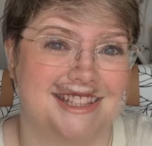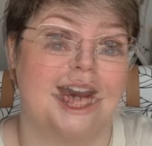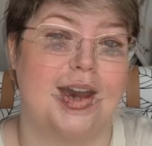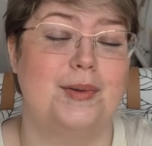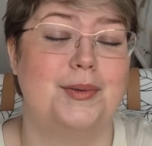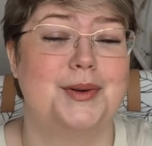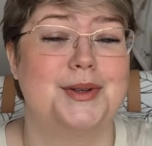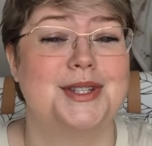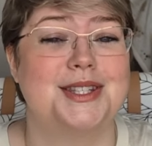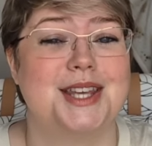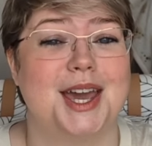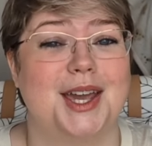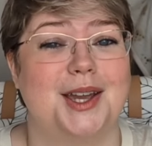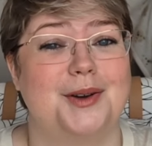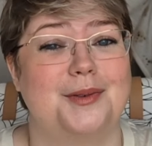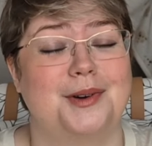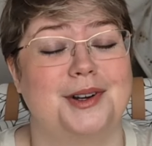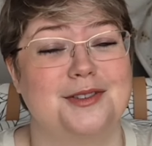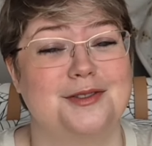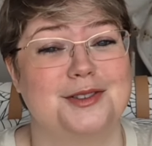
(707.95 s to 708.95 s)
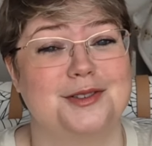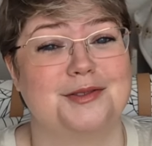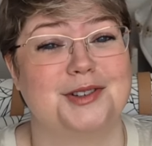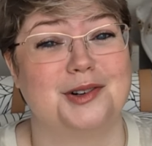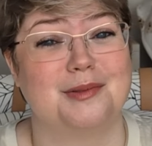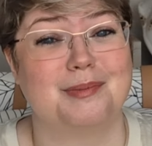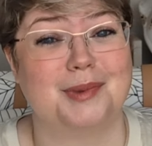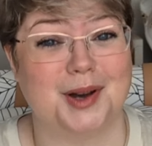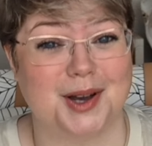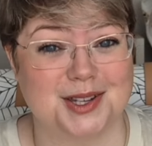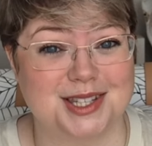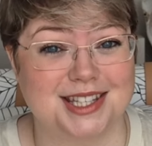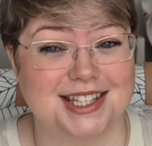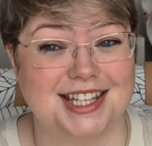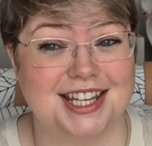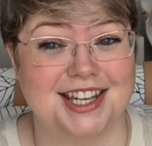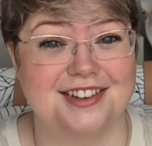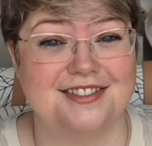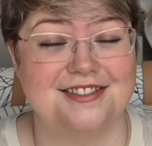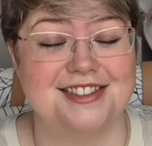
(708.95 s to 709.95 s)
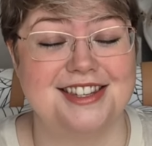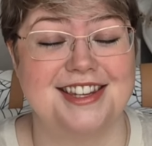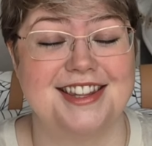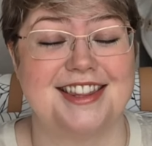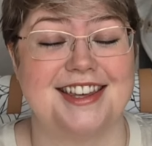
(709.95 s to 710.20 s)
I will say one of the real positives